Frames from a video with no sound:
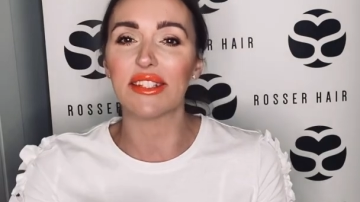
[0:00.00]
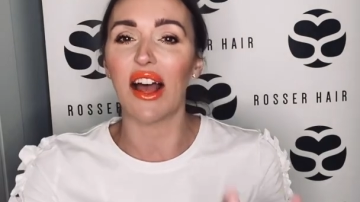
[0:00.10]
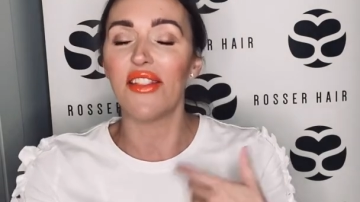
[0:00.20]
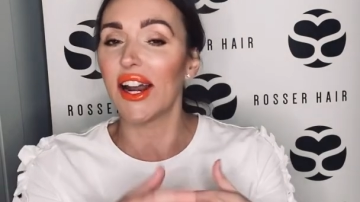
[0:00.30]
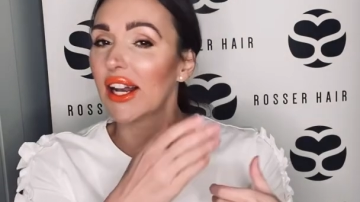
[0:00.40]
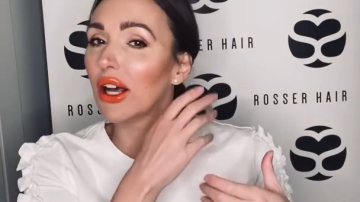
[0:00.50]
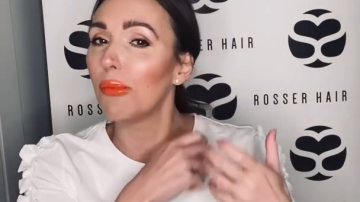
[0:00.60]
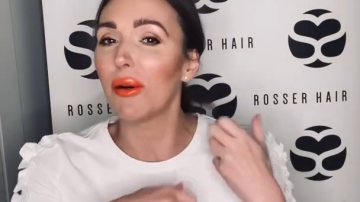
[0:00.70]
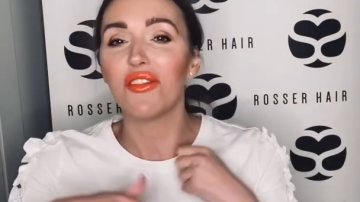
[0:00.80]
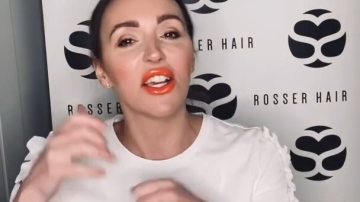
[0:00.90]
and then a little
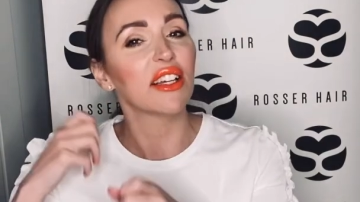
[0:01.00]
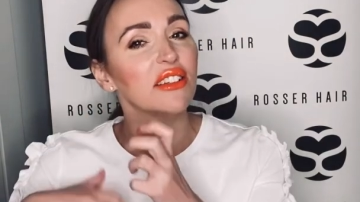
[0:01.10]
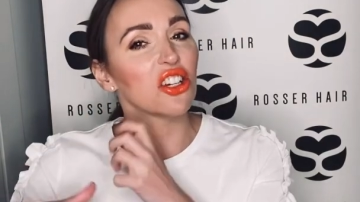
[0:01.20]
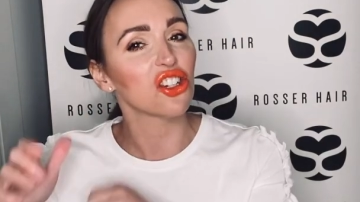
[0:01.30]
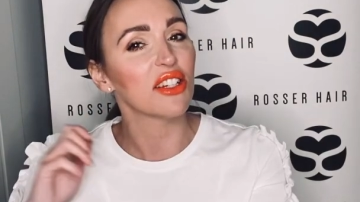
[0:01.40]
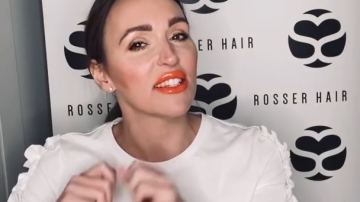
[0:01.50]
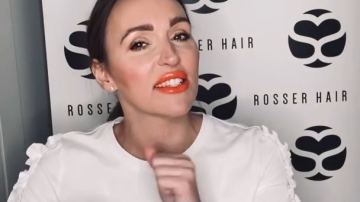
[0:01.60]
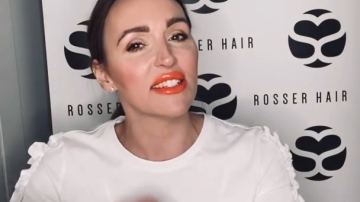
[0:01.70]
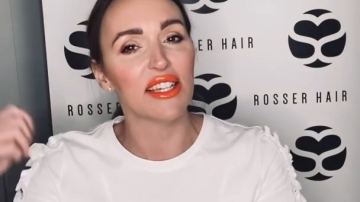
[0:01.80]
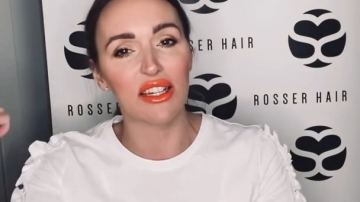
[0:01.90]
bit of your conditioner to
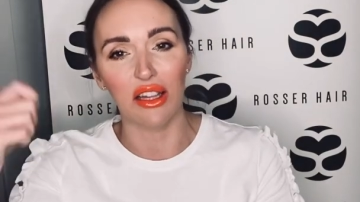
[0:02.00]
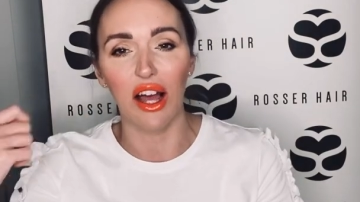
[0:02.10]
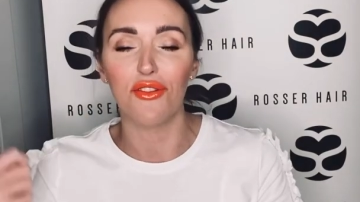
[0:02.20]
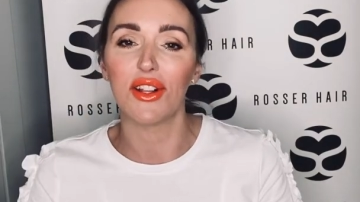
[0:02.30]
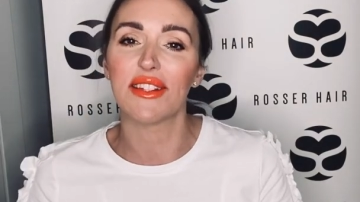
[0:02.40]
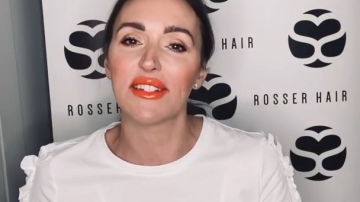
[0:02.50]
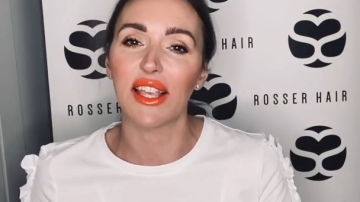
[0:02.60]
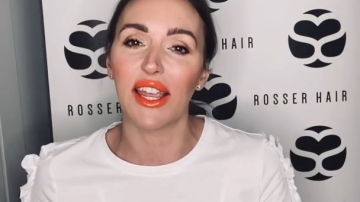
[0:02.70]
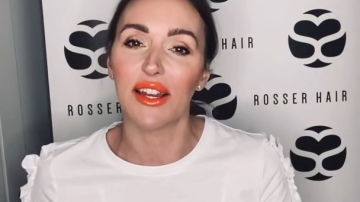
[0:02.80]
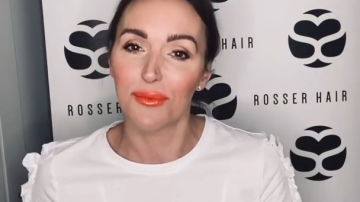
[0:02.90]
seal and rinse
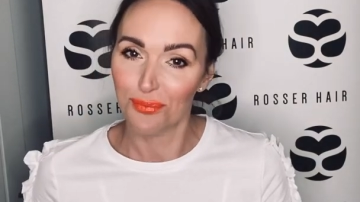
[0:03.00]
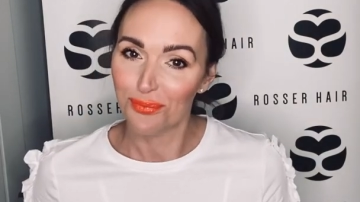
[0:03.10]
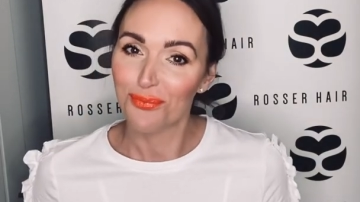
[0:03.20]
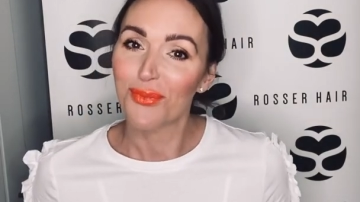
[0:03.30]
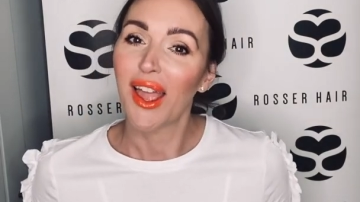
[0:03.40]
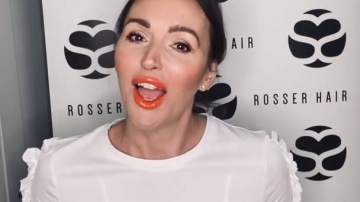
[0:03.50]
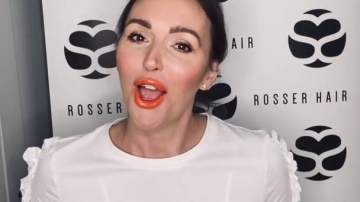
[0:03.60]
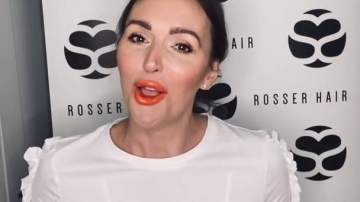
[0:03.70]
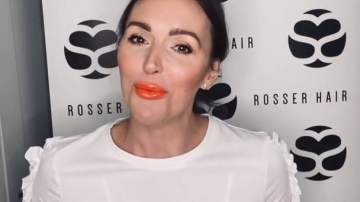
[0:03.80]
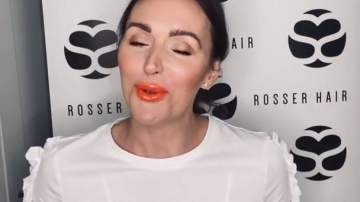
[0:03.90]
again.
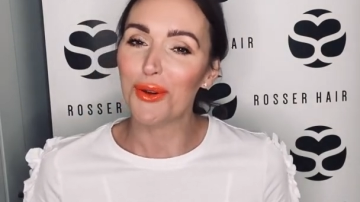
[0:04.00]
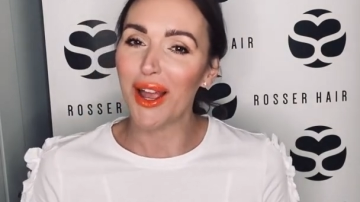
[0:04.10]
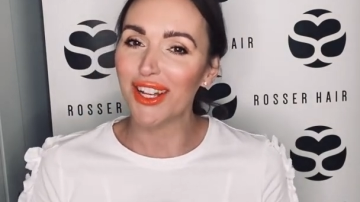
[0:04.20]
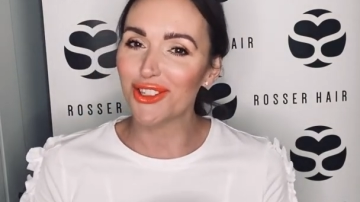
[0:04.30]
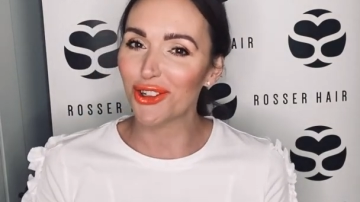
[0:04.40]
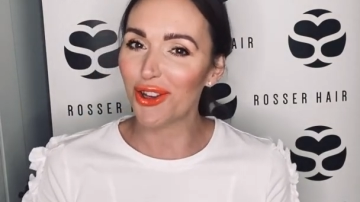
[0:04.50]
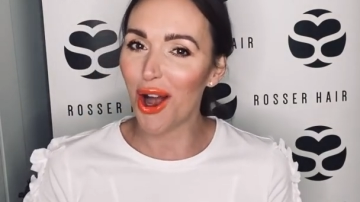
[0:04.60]
Hope you enjoy our